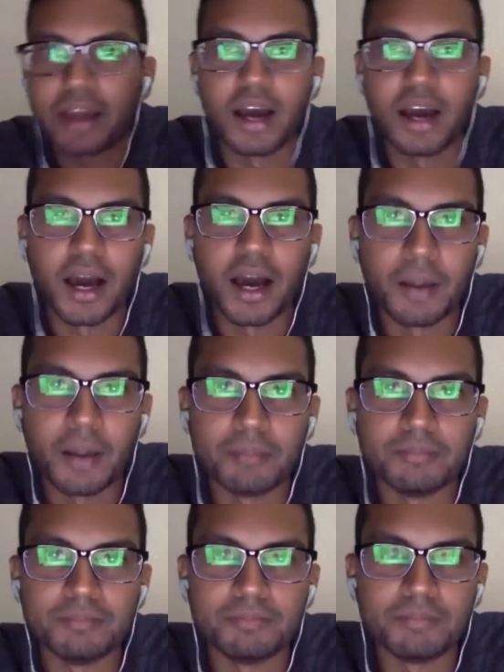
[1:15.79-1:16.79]

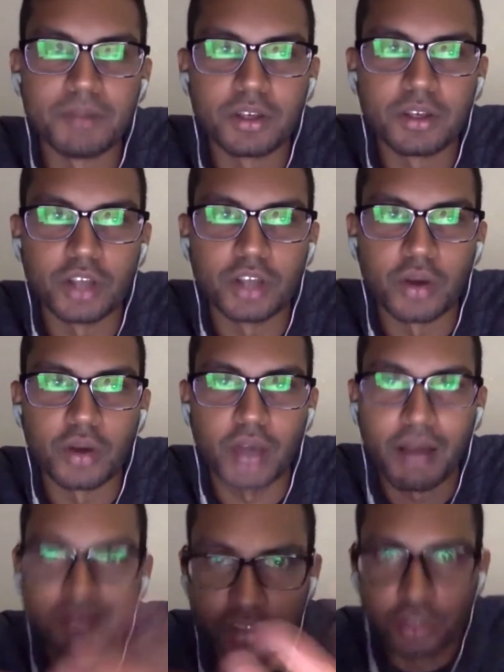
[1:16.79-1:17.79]

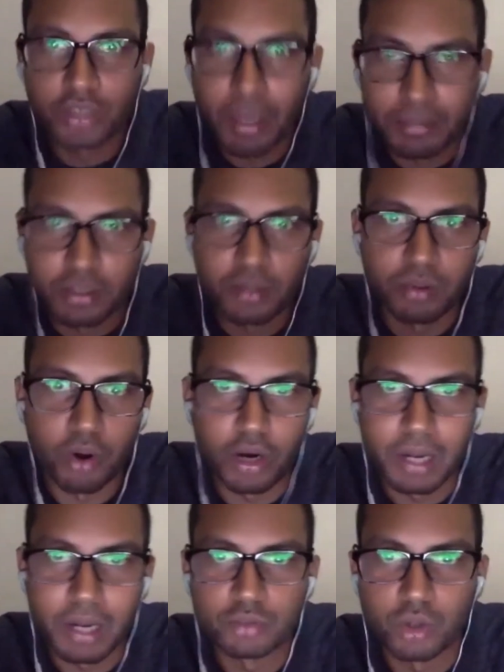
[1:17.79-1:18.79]
Obviously you came to the
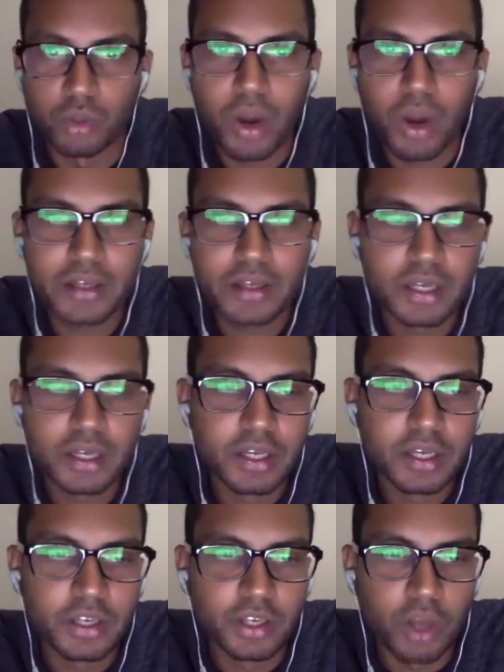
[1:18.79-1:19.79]
program. So what
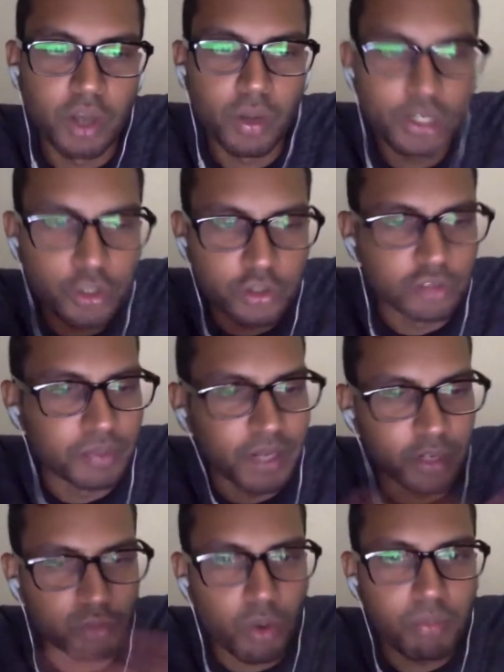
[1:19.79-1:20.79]
did you
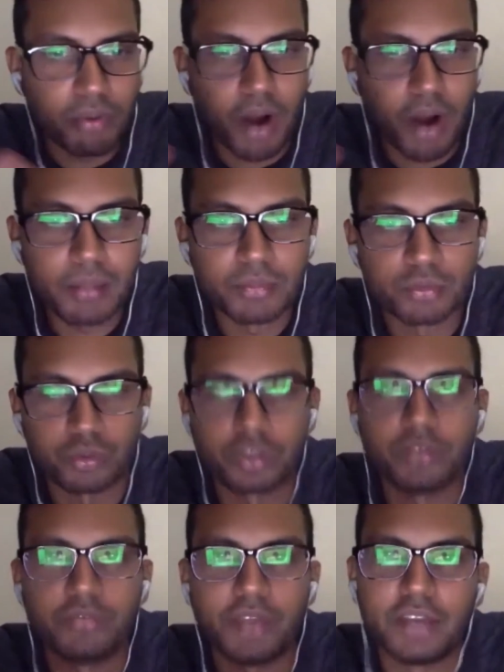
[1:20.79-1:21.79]
experience? What problems were you
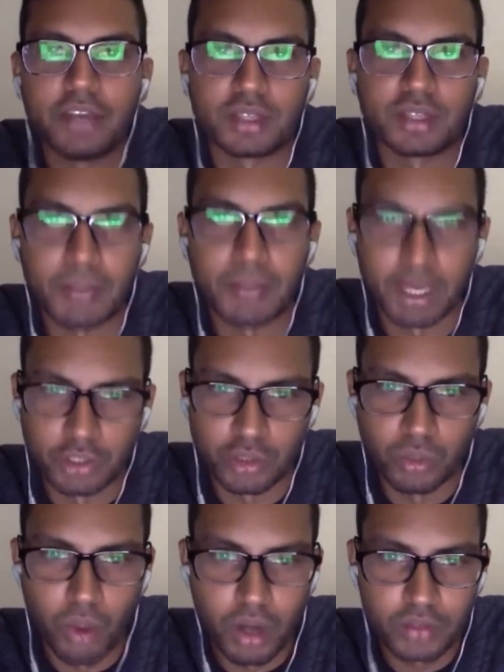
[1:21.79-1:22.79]
facing that made you
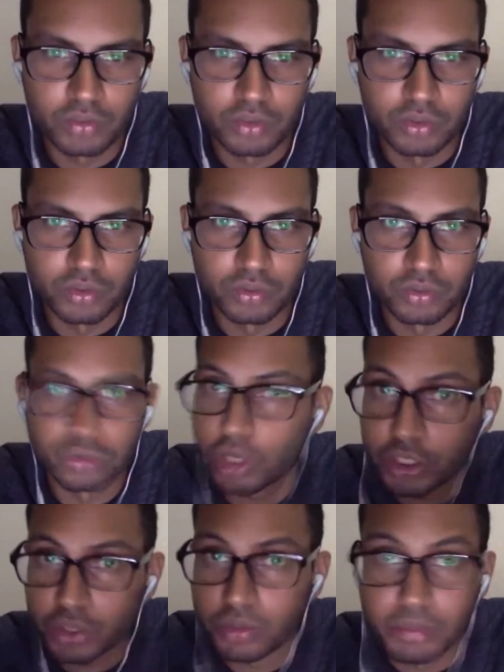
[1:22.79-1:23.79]
want to start
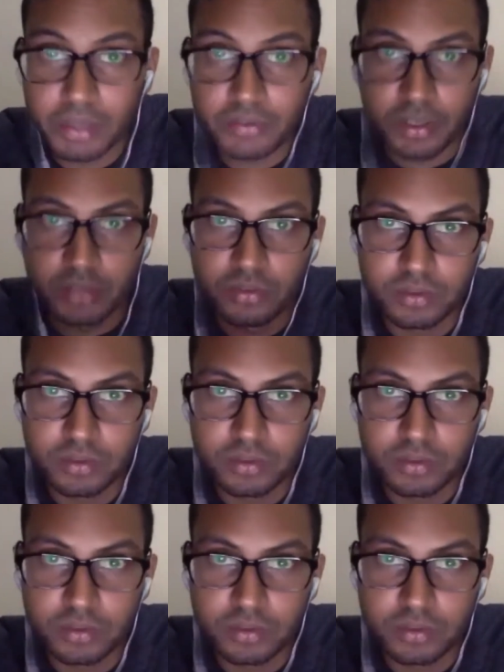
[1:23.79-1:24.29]
your own business?